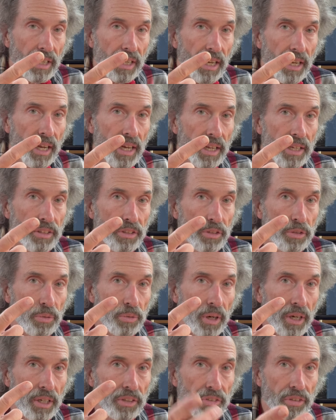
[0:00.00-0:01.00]
and you
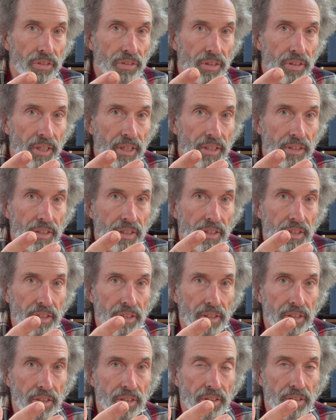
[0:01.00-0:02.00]
isolate
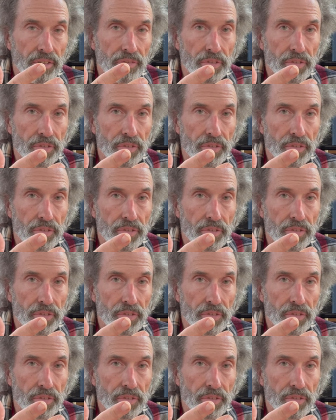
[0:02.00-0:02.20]
the